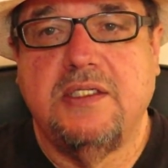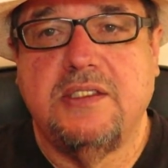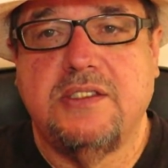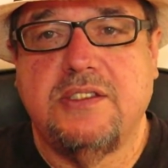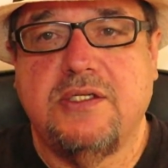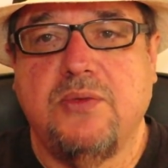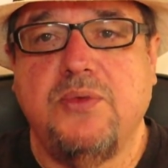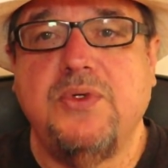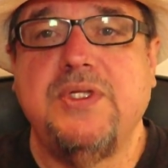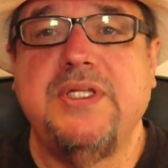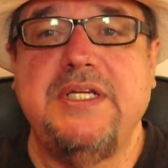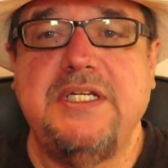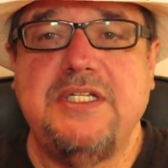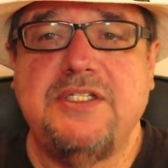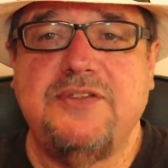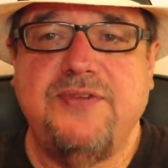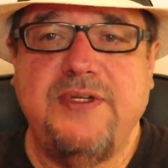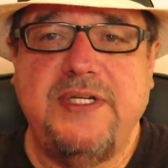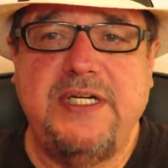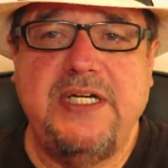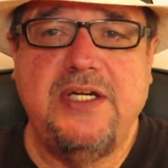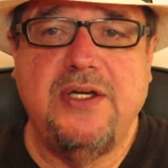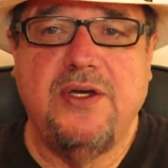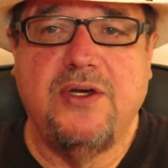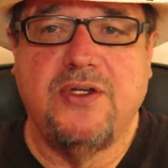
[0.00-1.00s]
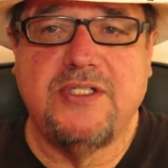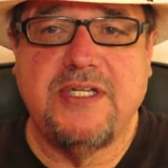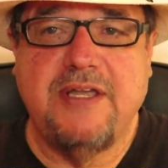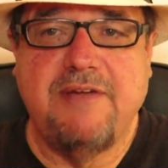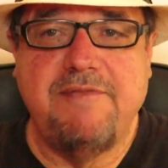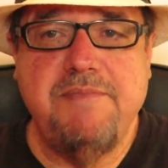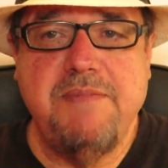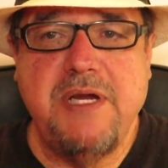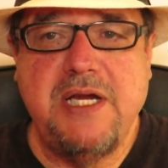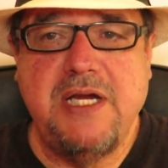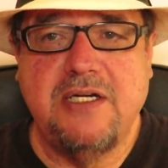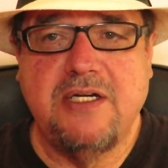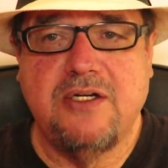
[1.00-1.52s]
So with these videos,
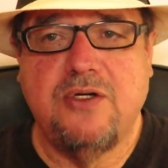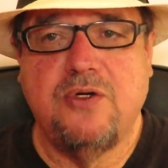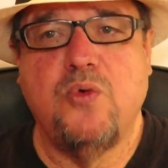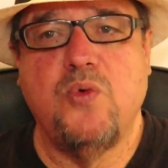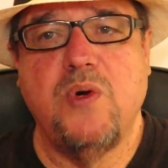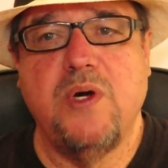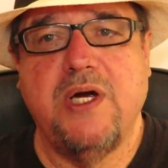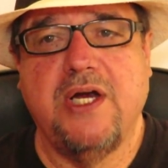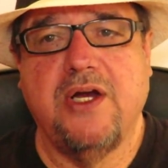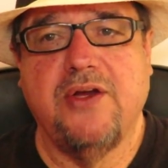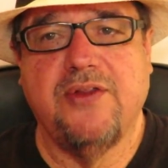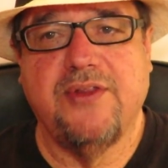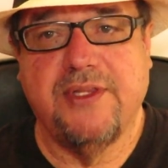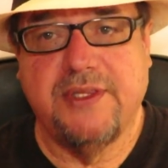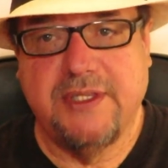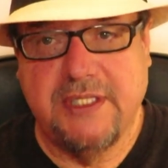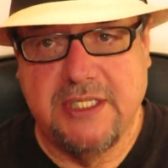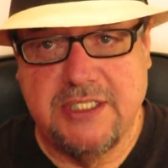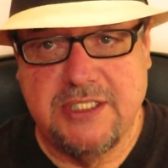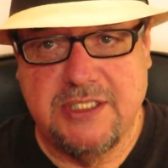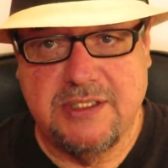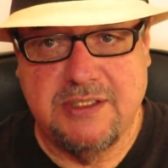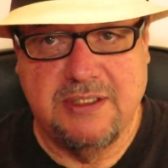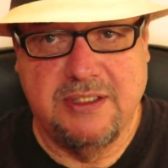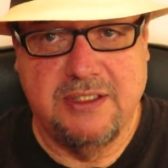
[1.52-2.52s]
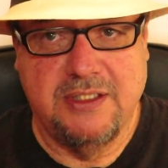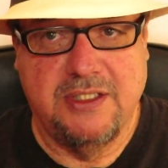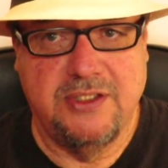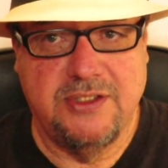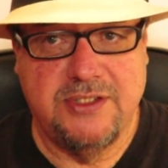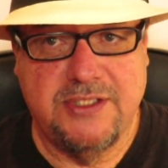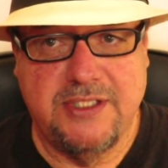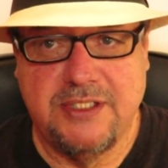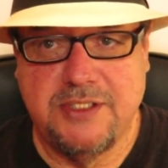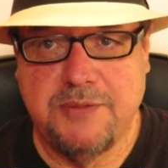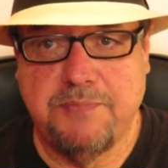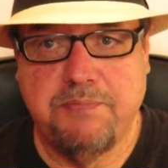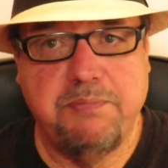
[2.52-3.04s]
I've made it aware that this
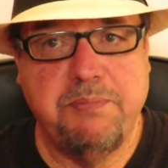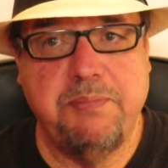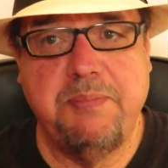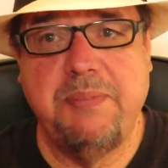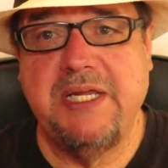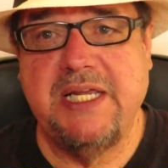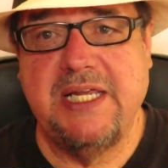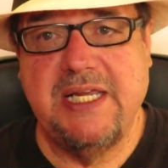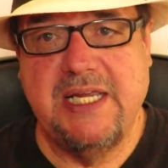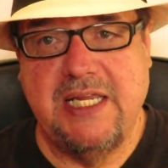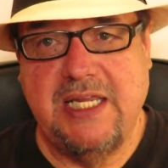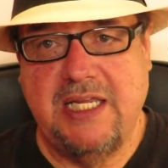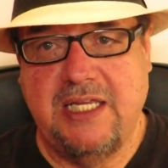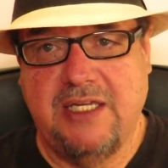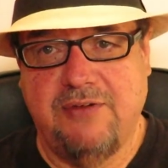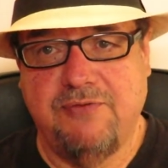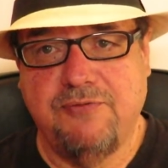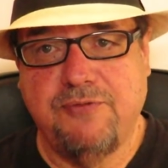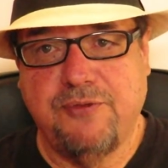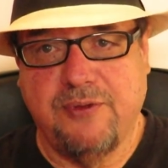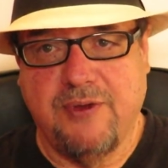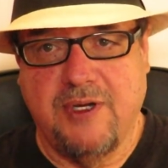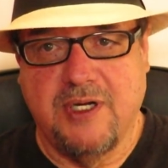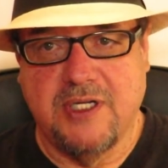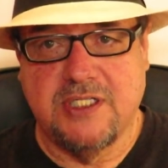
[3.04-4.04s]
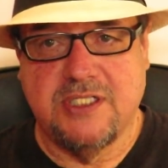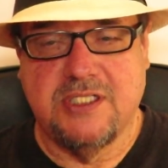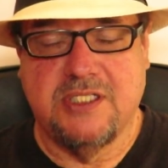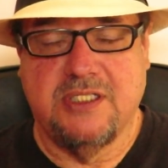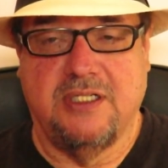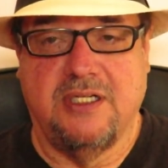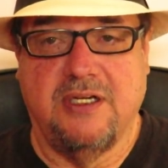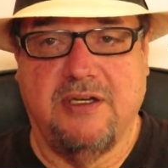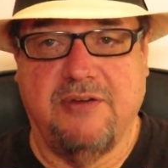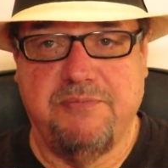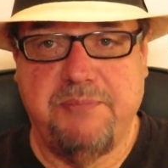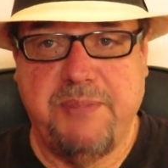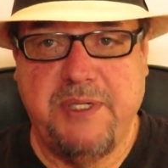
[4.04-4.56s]
there's this big
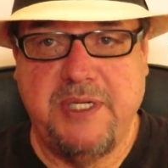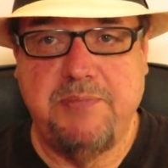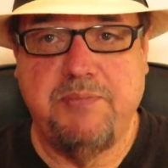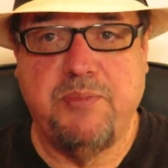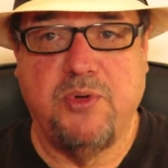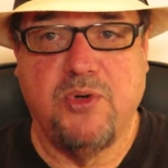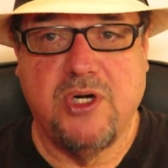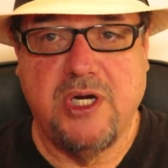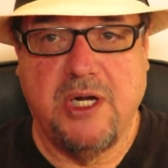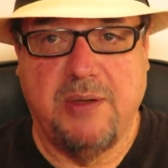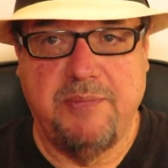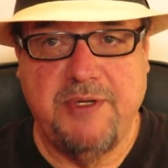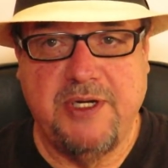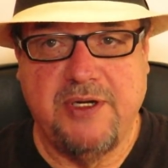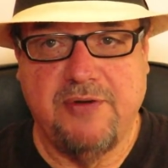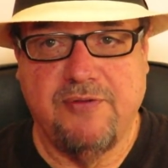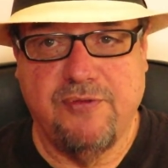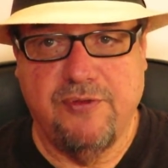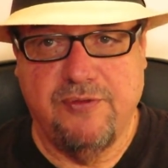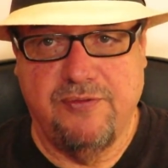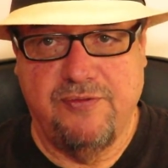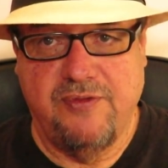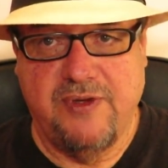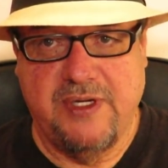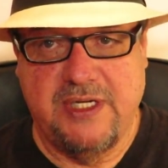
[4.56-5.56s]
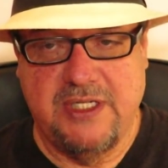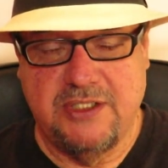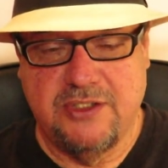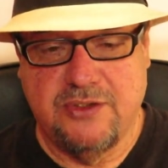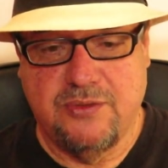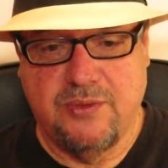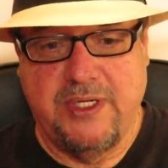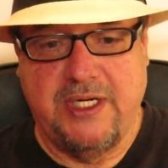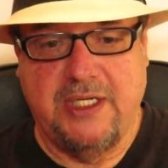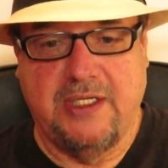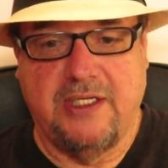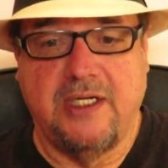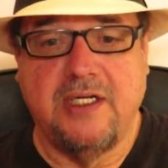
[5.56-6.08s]
influx of people coming from
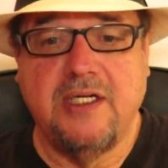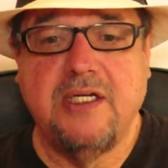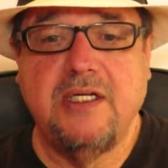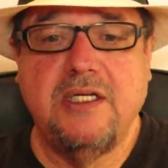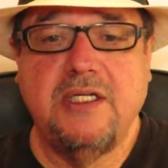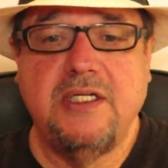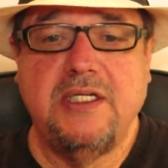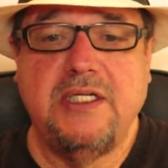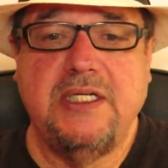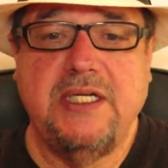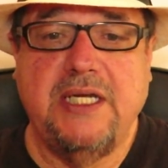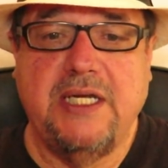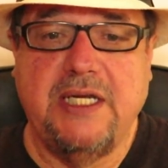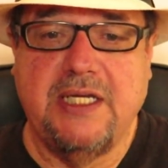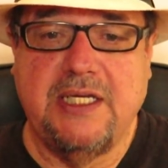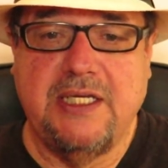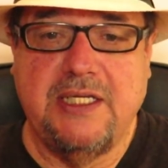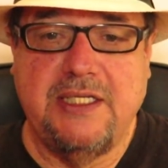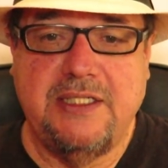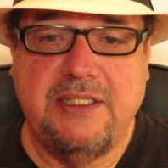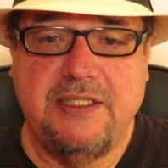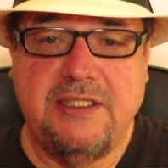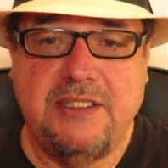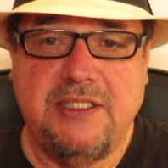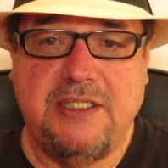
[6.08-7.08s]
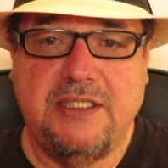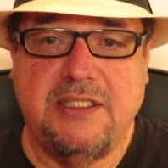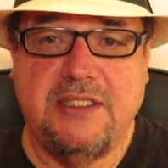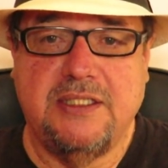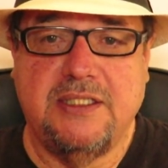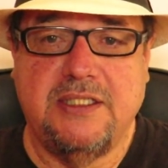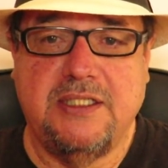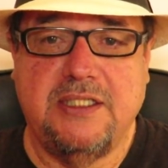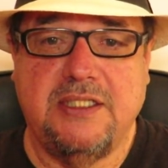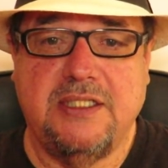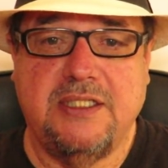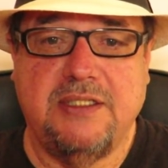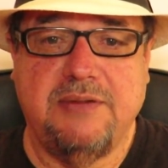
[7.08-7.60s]
Venezuela. And
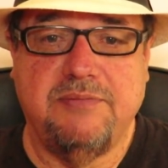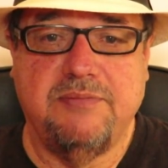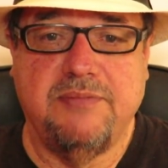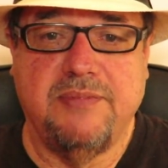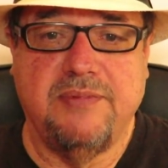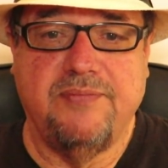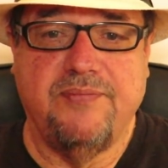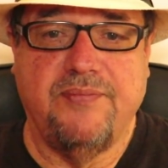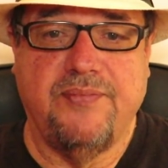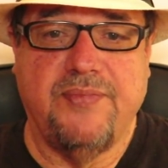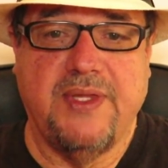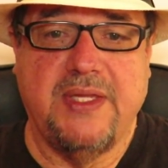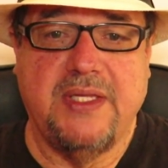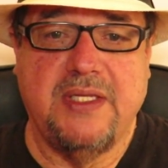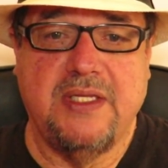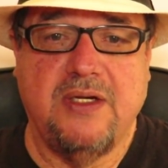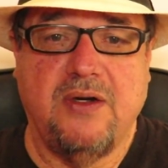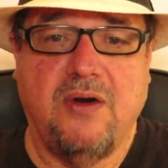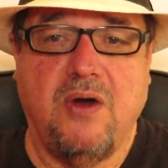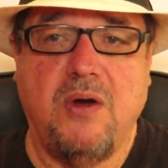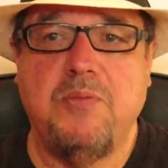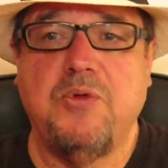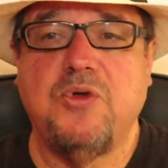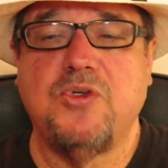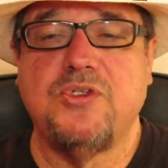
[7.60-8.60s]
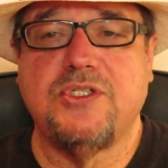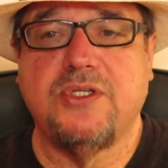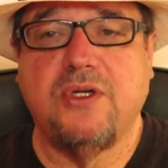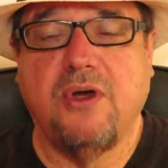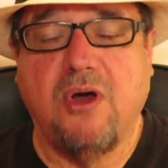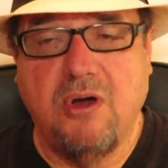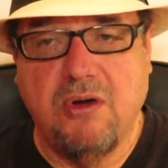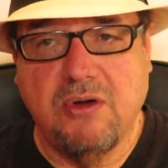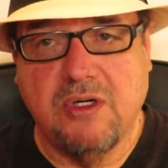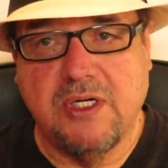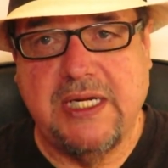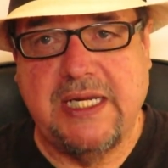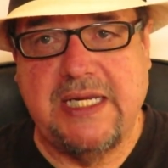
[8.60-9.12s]
in, in almost
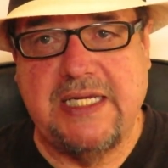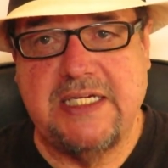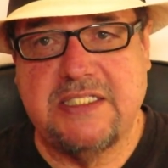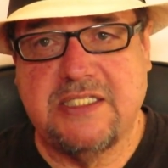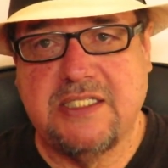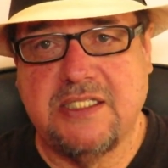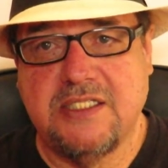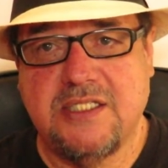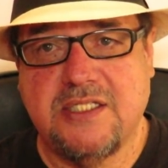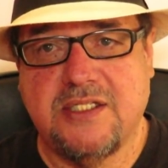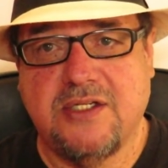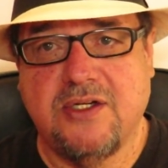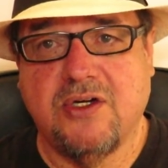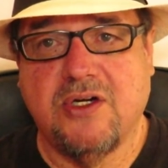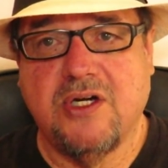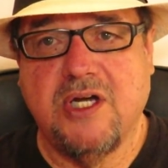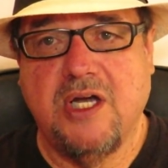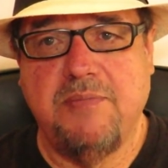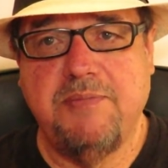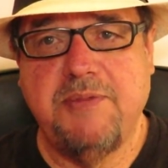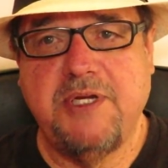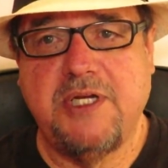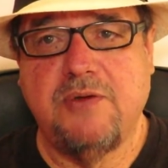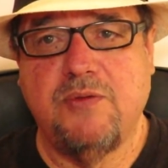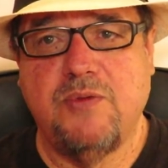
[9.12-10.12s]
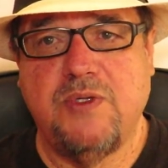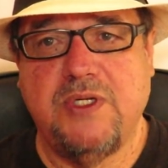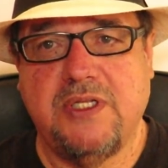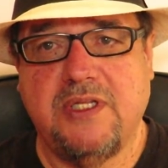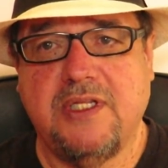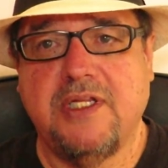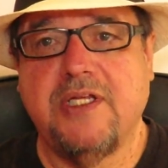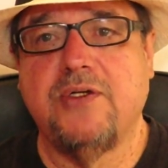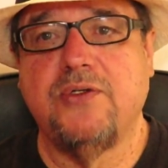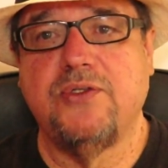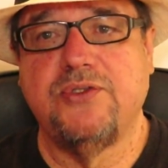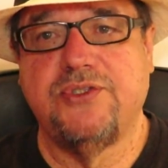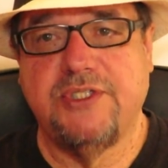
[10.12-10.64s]
all cases, they're coming with
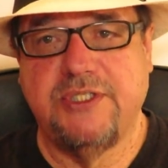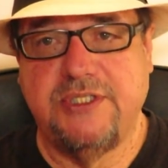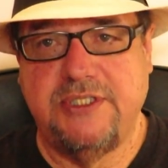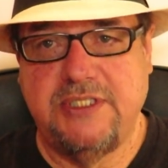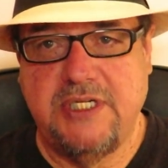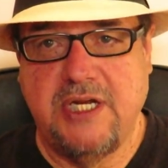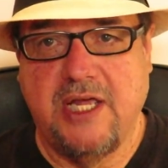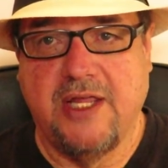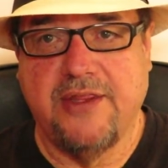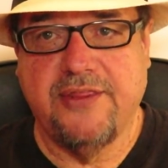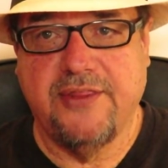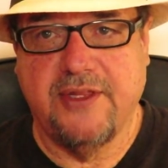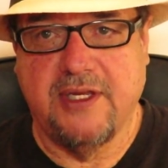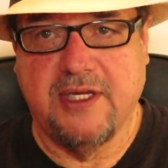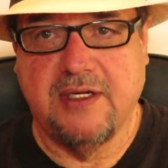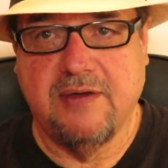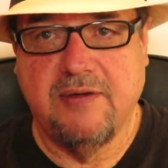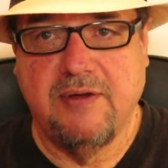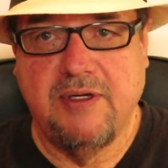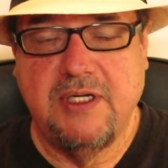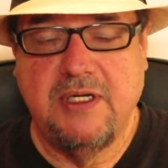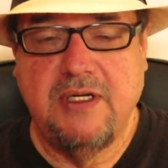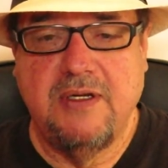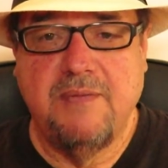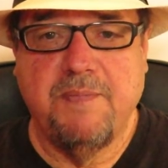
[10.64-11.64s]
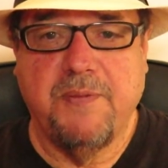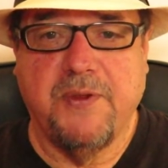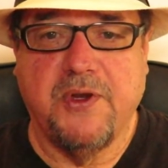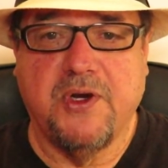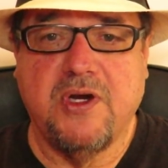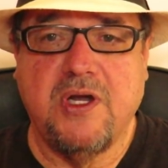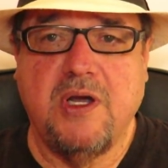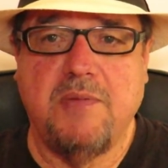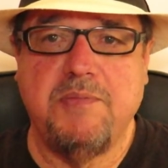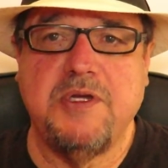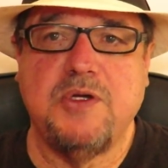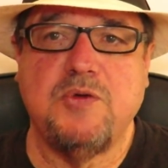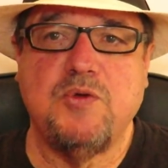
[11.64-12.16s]
little to nothing. They're
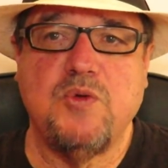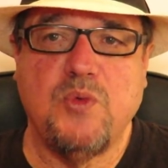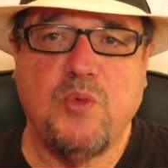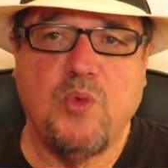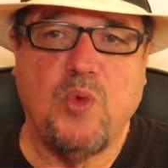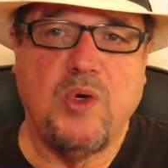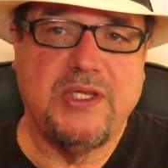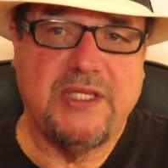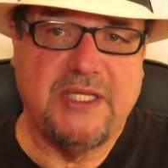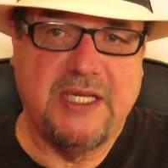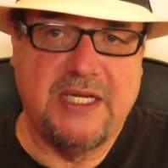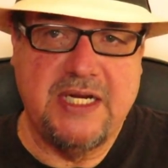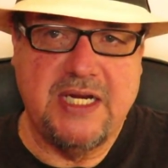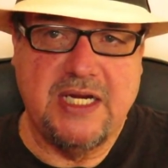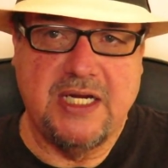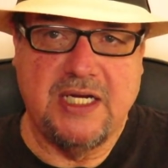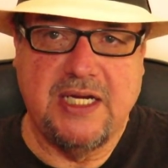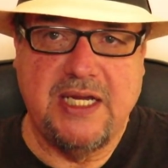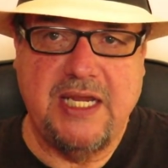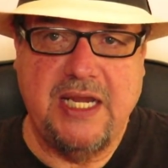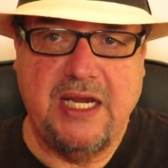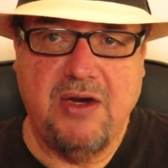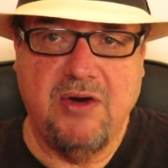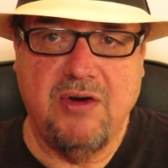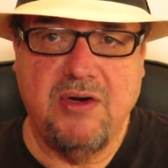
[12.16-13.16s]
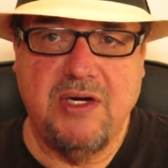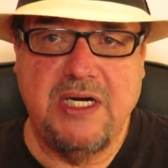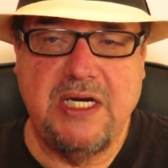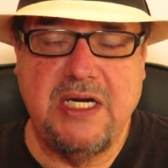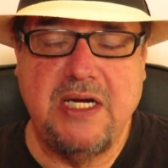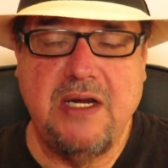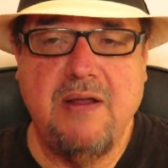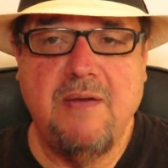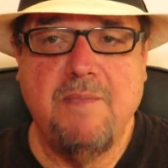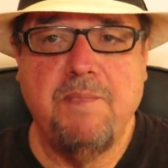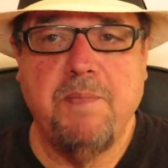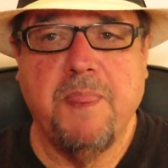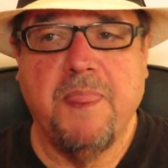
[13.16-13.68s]
coming with what they can
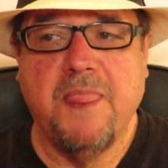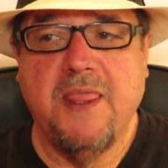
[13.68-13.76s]
carry.